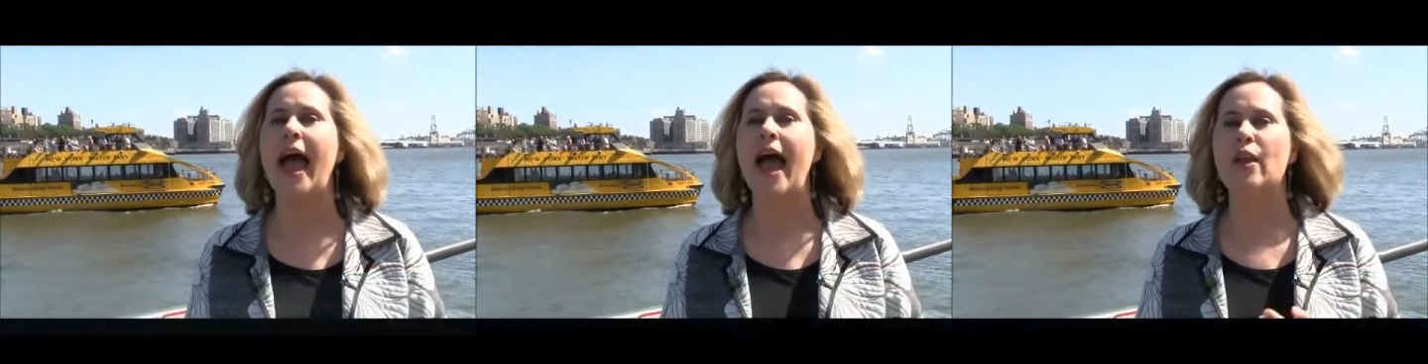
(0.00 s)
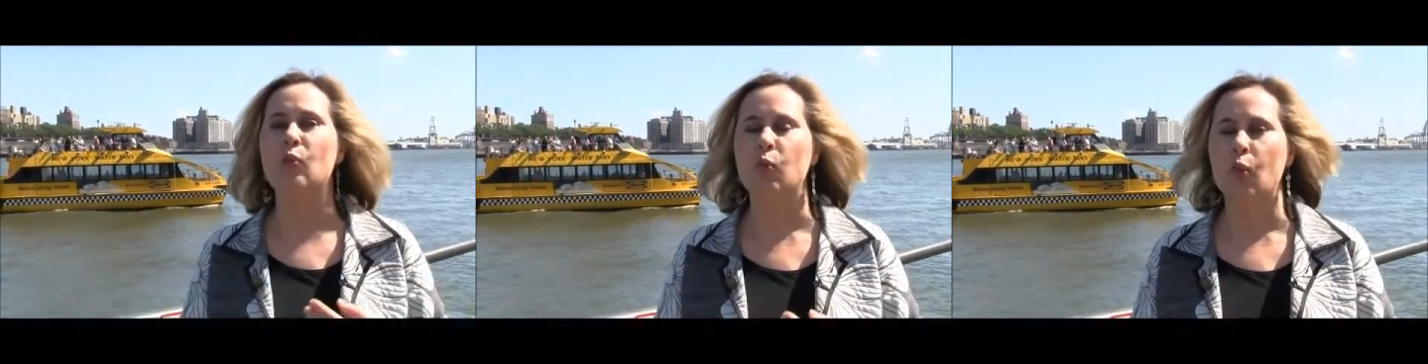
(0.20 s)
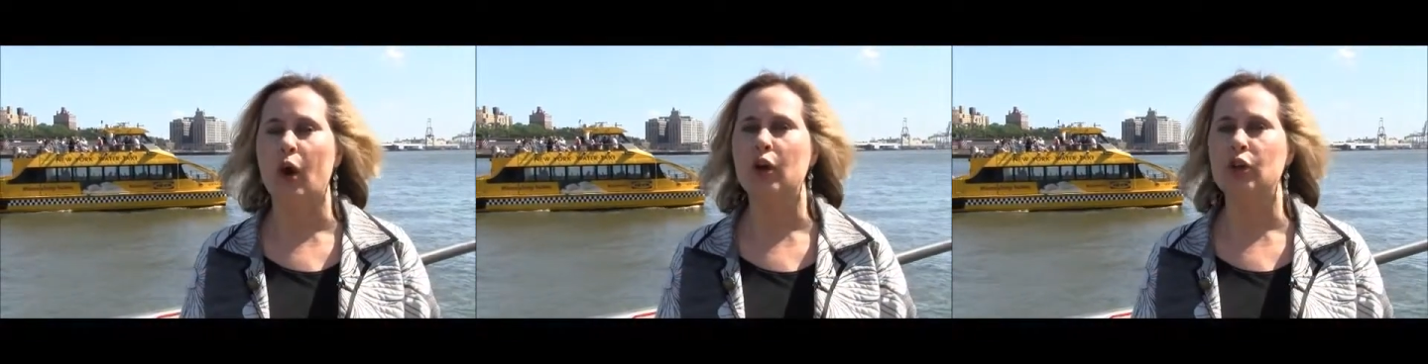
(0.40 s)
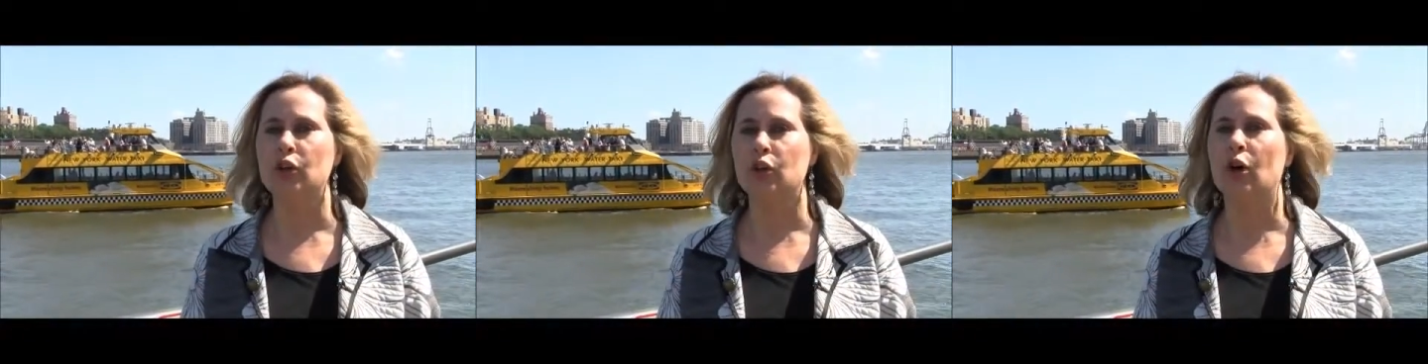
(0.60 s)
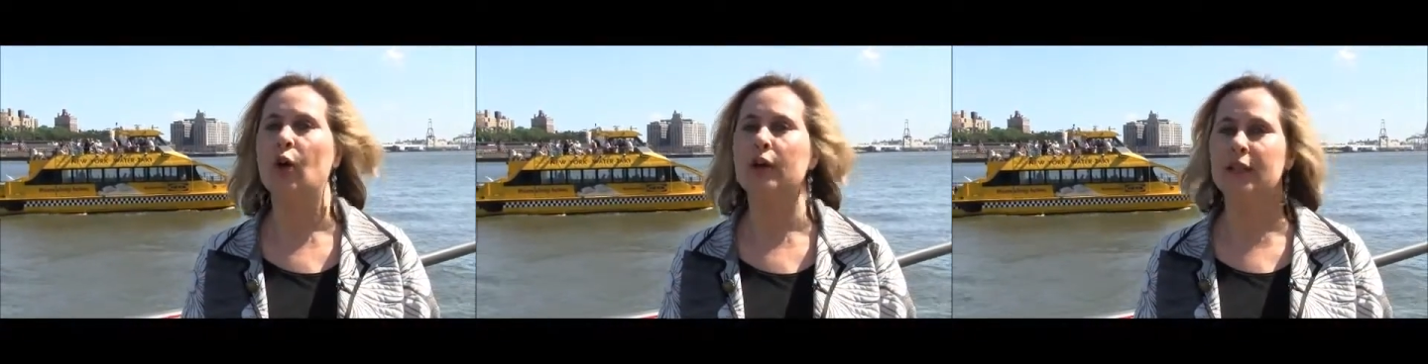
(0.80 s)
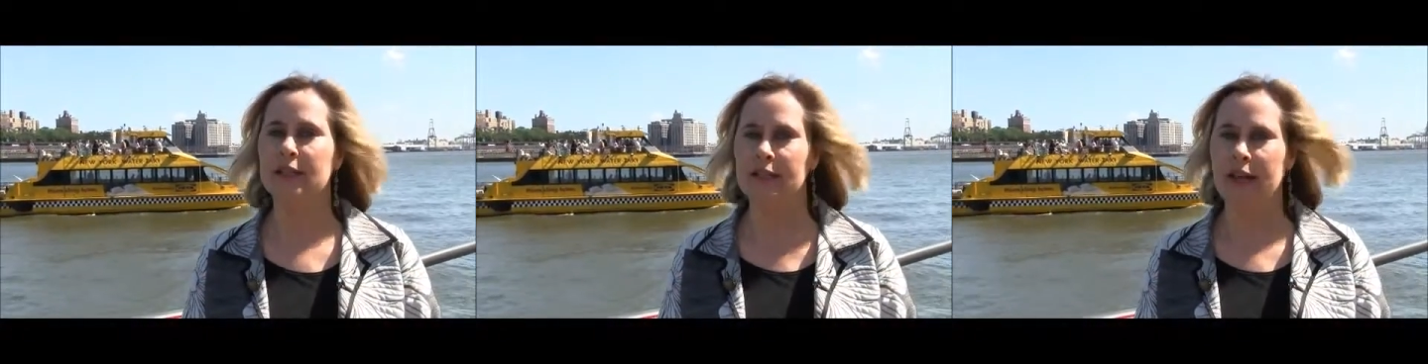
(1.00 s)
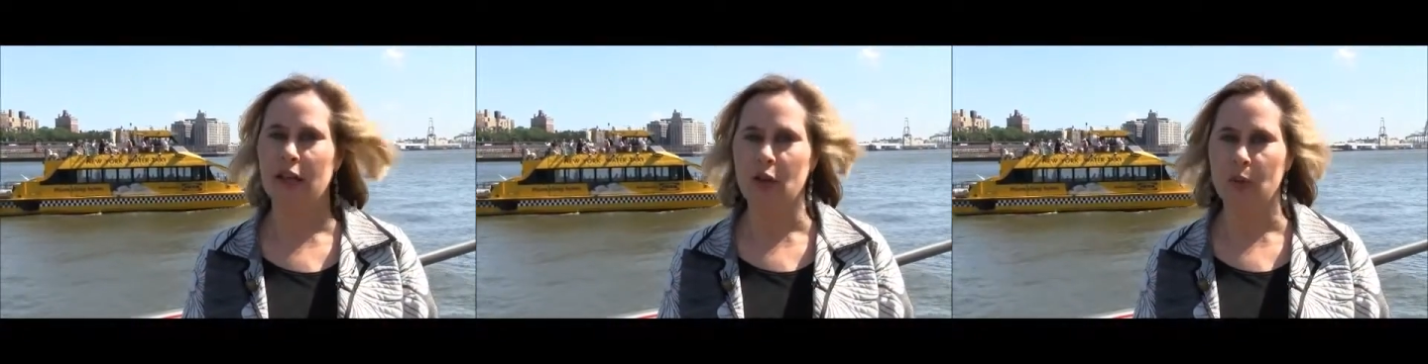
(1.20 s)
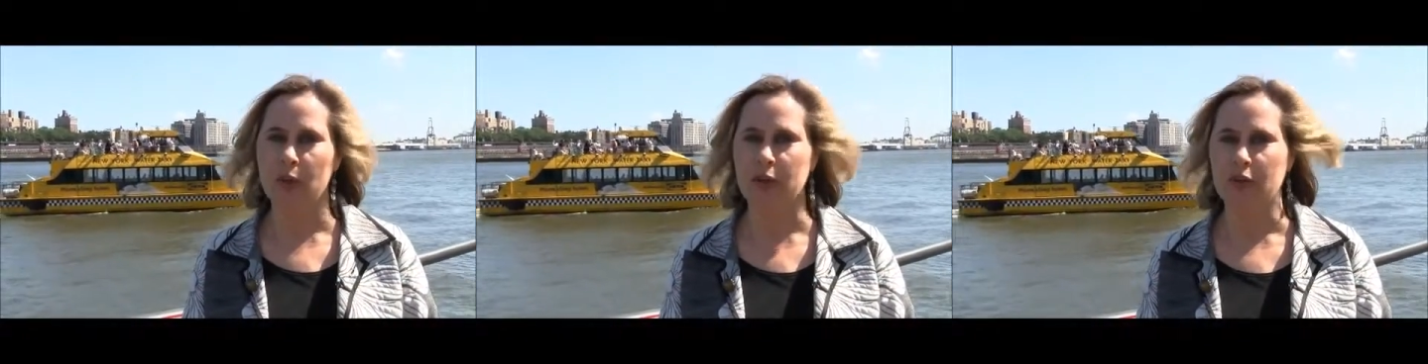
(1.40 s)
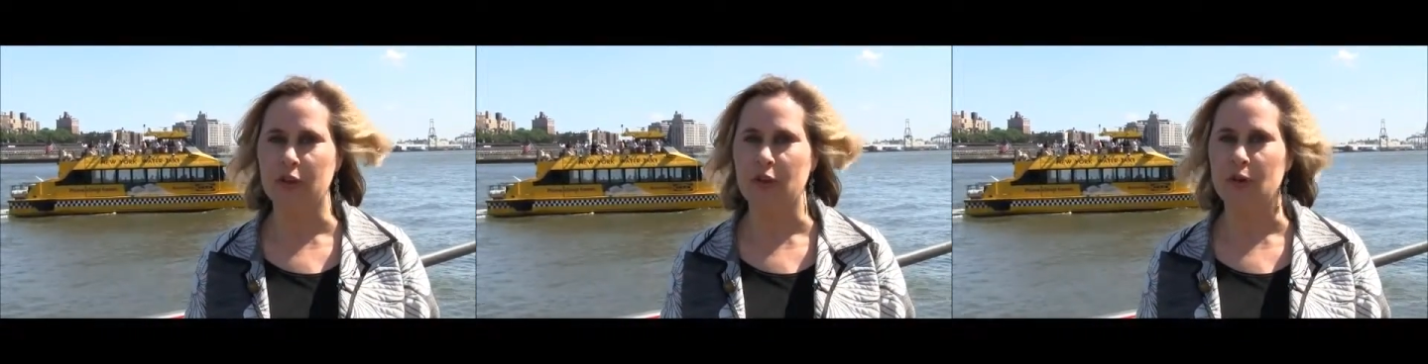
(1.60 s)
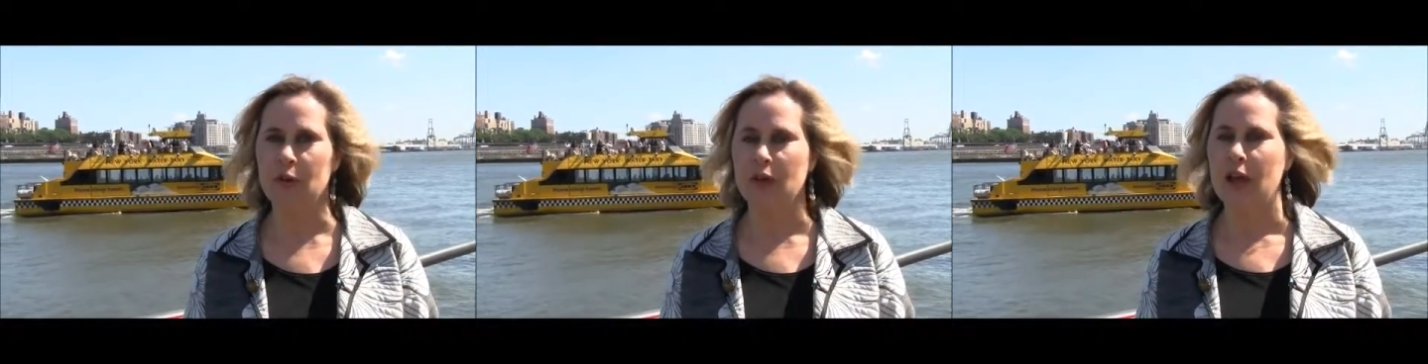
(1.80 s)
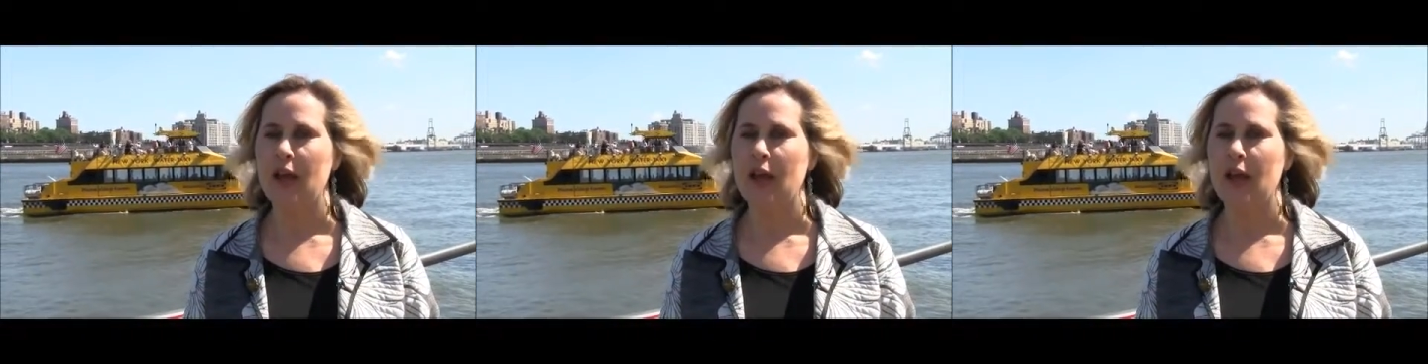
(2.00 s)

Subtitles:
and what you're going to take with you.